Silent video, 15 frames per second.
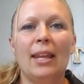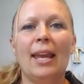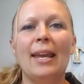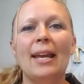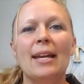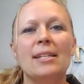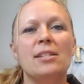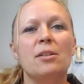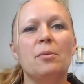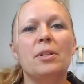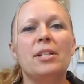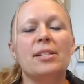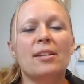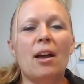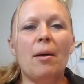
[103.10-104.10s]
Hey guys, so
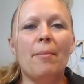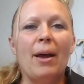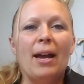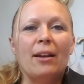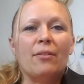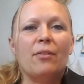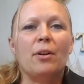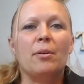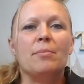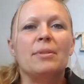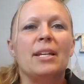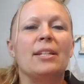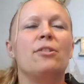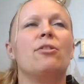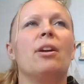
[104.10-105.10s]
we just got back from
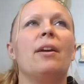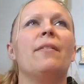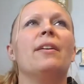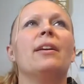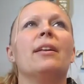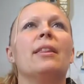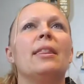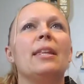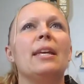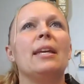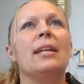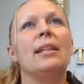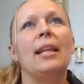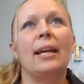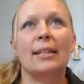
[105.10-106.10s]
test driving
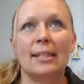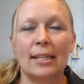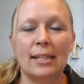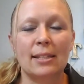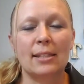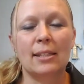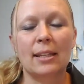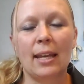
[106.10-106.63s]
the Lexus,